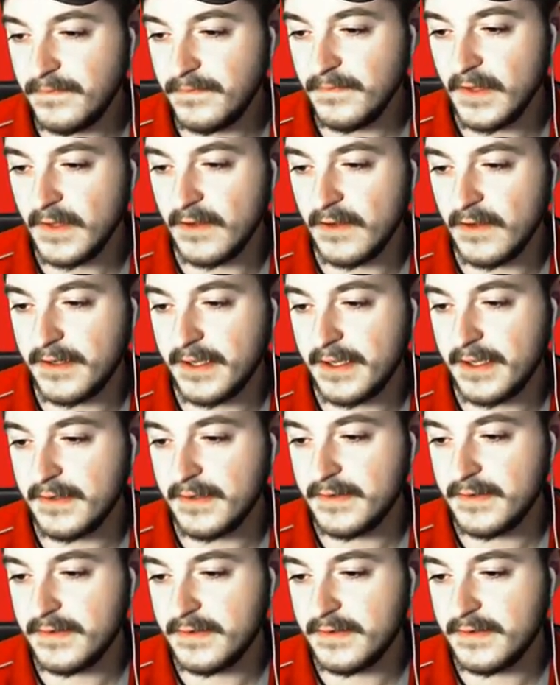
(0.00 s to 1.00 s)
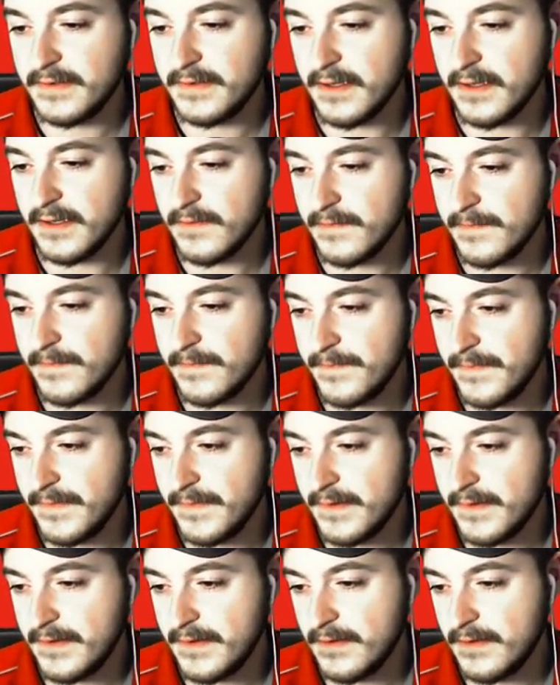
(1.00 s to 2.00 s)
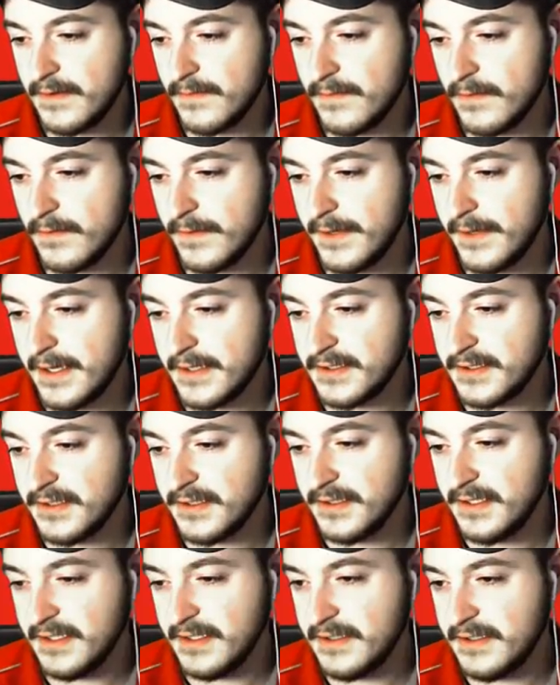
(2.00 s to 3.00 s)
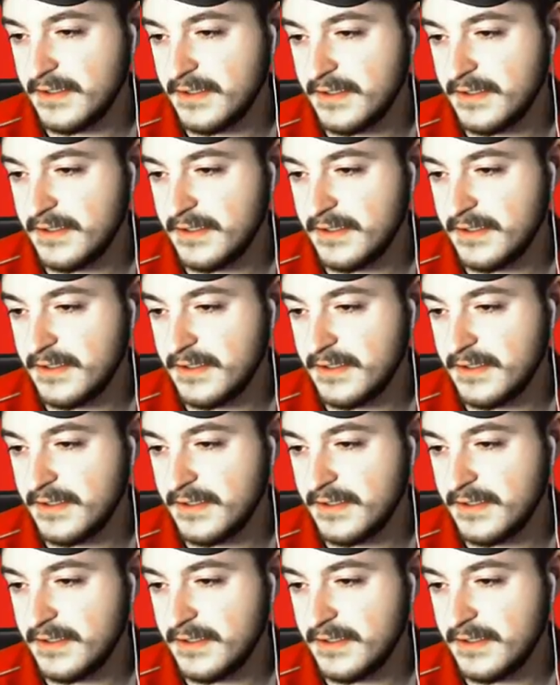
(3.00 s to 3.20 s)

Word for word: Okay, so what we actually need to do